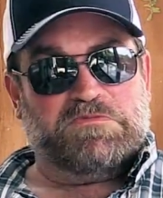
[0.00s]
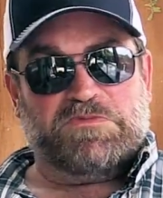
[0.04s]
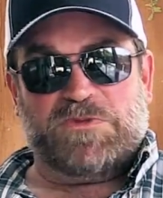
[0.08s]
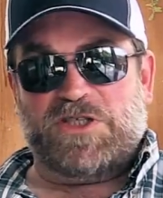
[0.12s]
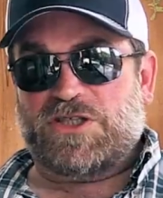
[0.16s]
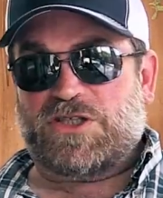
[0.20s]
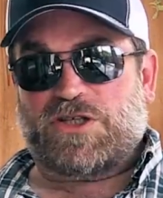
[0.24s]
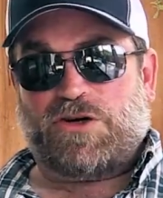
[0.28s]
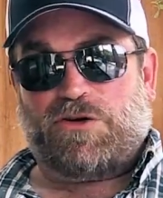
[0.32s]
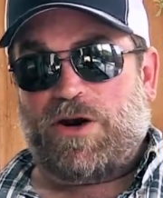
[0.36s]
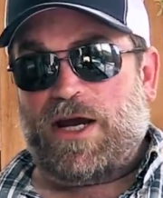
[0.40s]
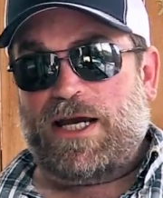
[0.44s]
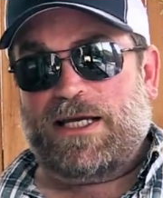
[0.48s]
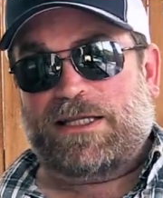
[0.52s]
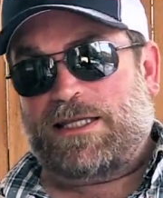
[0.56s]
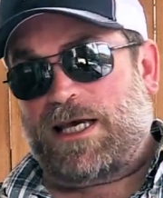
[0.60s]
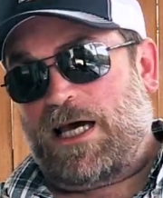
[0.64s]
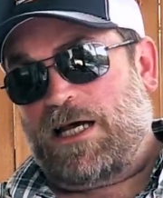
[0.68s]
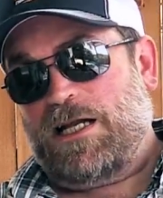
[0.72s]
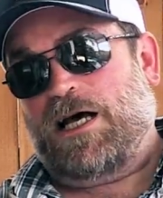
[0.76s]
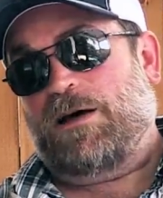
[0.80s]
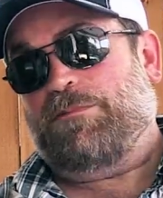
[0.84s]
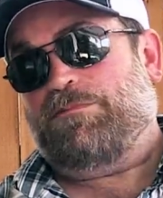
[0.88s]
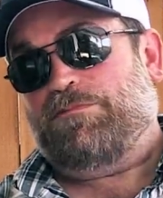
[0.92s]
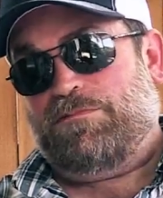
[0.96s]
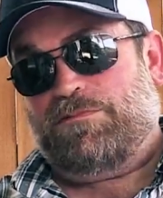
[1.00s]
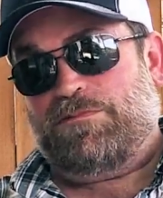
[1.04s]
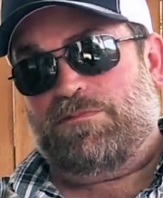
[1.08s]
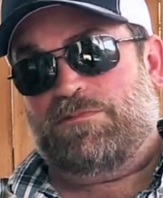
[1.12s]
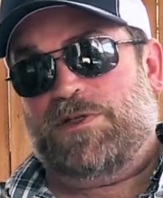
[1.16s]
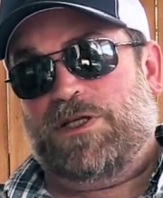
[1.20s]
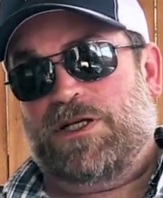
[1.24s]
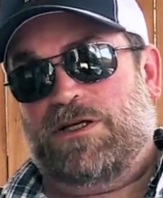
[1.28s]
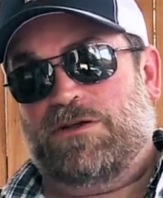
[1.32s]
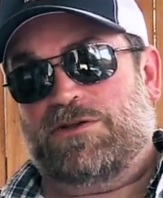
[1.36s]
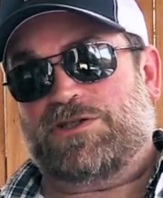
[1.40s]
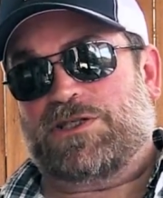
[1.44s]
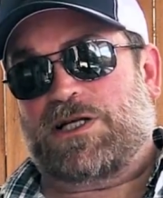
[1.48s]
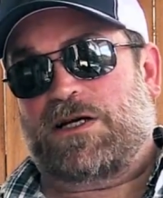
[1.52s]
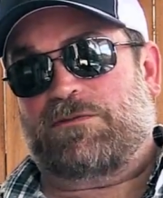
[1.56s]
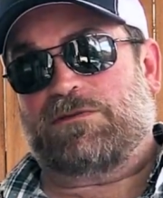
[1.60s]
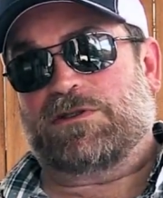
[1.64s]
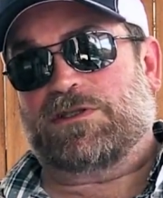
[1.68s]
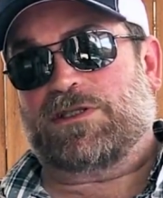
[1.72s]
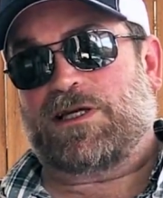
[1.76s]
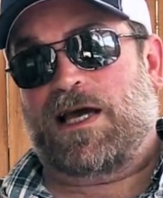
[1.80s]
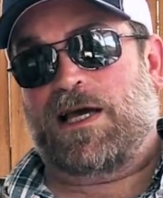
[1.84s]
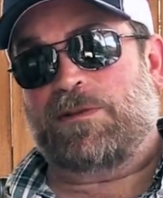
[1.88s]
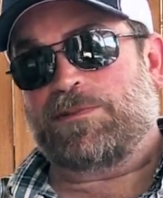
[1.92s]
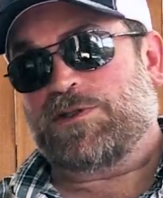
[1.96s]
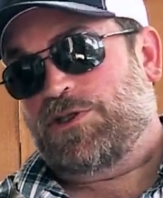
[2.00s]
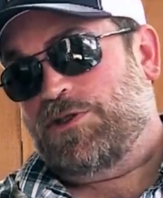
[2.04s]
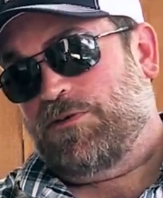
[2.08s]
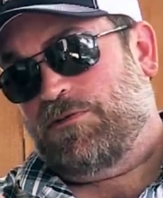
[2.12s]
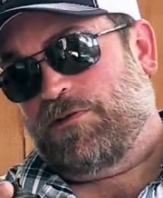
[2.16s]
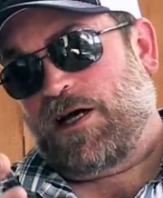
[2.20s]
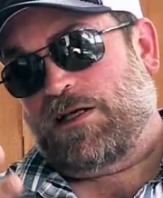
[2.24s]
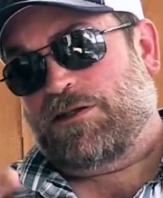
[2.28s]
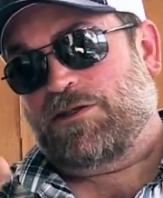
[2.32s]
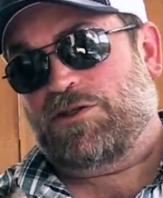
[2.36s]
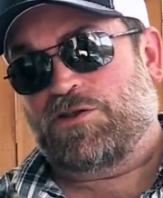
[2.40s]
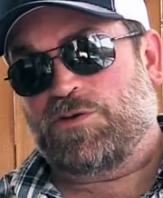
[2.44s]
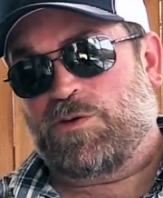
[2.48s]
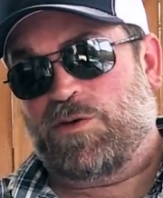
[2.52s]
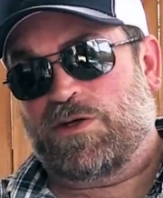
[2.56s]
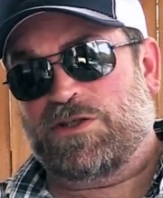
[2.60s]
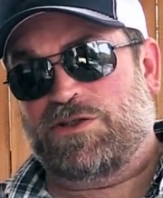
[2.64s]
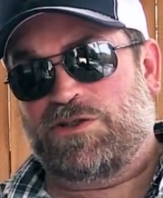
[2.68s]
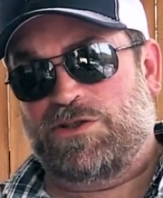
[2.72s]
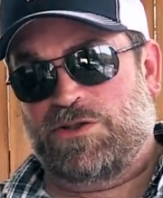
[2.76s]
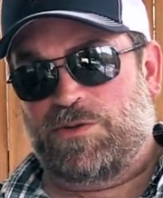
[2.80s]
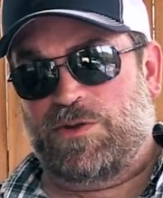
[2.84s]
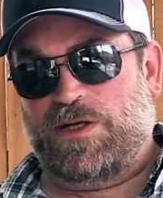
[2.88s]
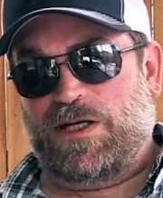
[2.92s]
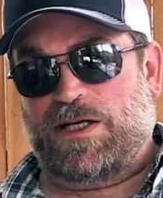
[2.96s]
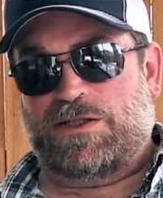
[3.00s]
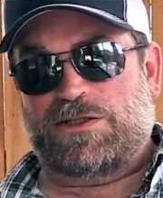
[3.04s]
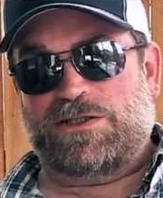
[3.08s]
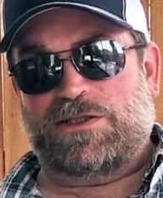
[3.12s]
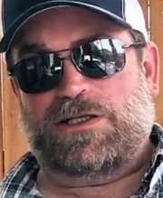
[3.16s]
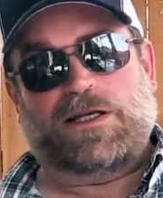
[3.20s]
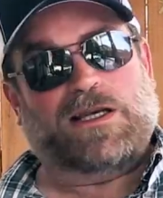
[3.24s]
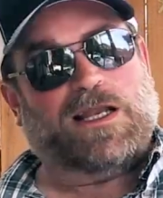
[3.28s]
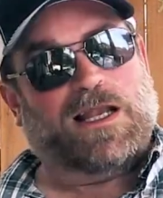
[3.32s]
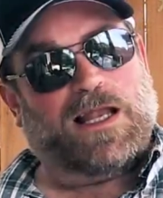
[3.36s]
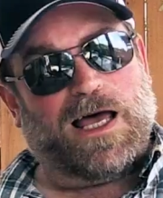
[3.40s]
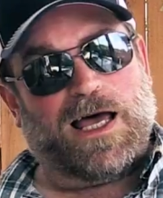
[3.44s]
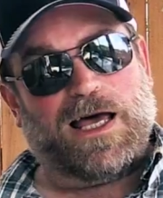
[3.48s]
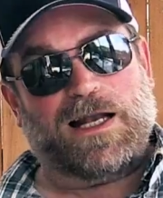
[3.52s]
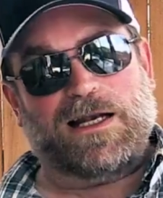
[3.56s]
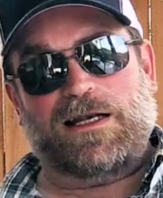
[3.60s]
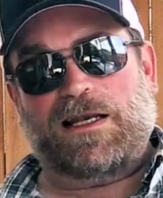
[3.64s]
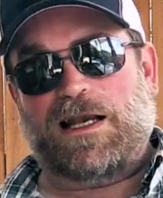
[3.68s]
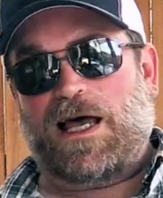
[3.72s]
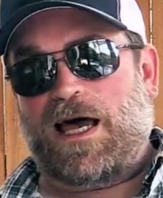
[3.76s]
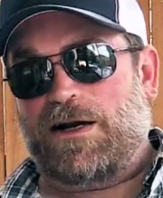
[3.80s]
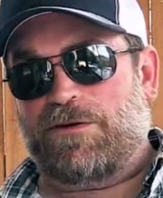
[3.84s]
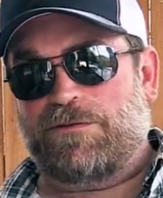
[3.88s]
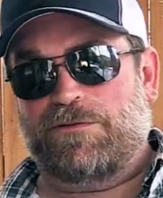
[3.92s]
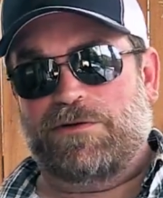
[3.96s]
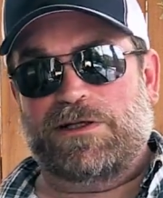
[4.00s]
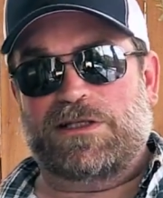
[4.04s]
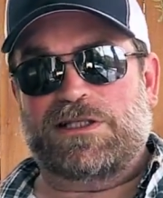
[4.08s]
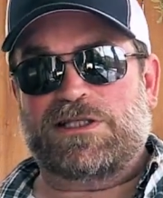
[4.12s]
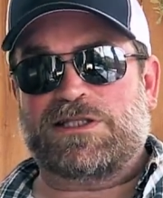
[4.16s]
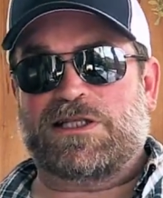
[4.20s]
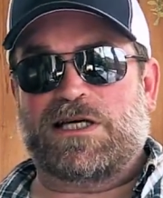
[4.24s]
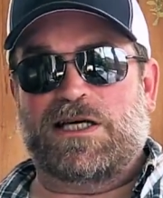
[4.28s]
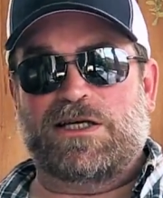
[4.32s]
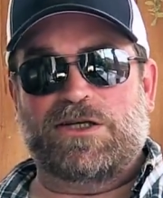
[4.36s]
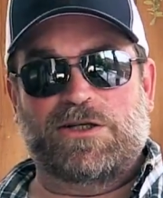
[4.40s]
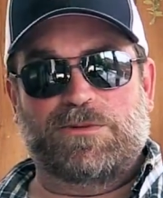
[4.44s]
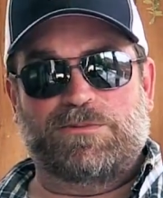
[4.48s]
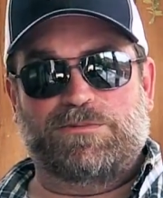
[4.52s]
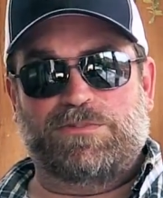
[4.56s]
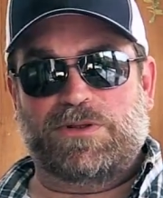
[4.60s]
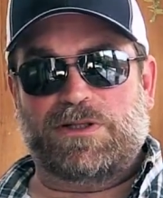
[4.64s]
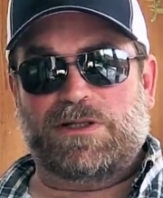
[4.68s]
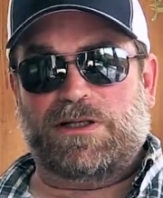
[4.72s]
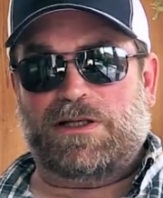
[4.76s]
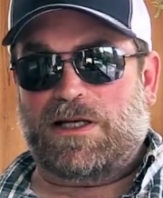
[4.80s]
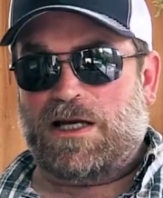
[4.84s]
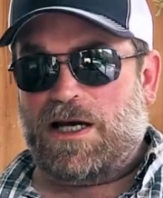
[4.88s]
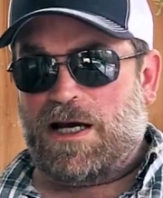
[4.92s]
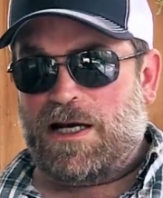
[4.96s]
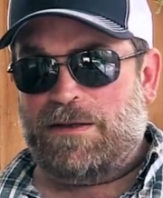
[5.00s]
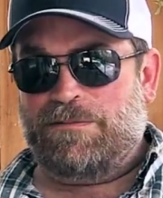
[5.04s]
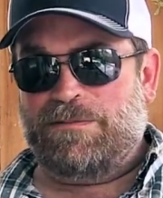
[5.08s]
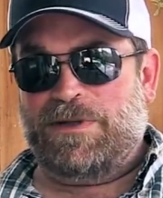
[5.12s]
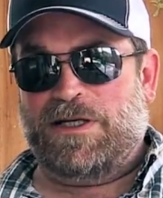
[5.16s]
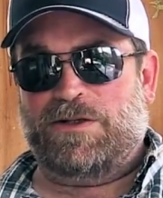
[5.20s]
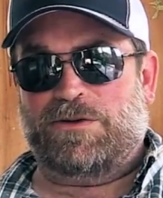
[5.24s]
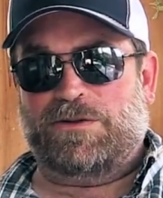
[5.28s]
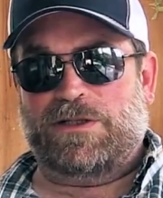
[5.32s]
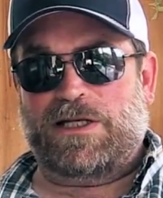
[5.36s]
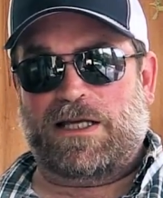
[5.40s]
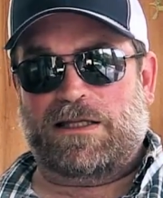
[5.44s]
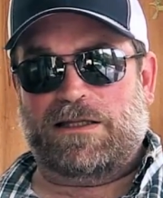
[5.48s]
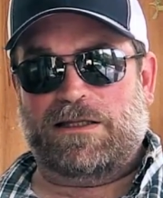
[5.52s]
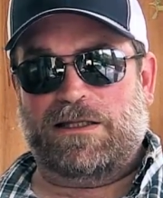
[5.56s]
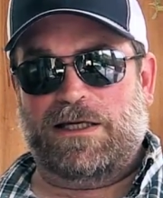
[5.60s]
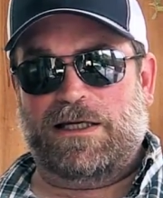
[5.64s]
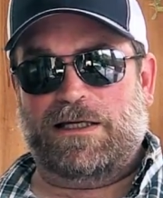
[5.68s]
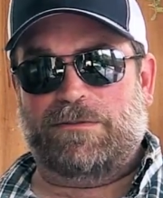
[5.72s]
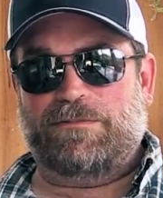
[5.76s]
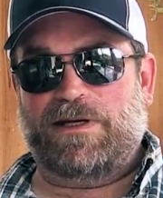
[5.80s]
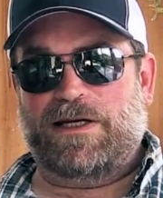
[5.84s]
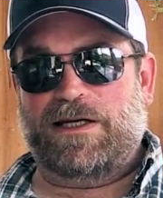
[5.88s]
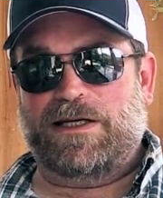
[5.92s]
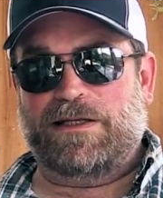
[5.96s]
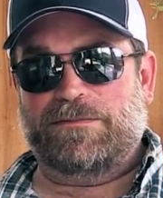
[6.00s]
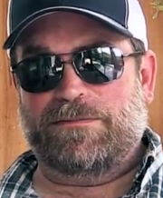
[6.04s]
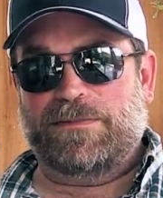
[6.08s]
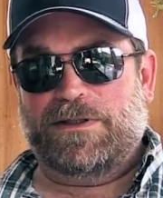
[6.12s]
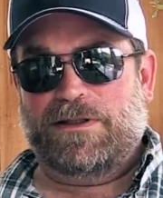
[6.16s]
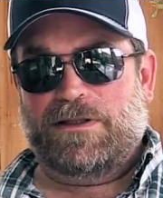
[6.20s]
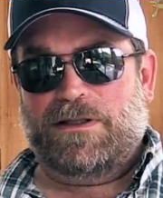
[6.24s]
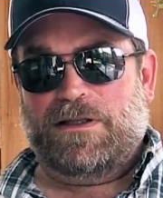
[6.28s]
Just crank that up, you know, several times, and you've got the 22-inch. A lot of real estate. You can put a lot of meat on that thing, man.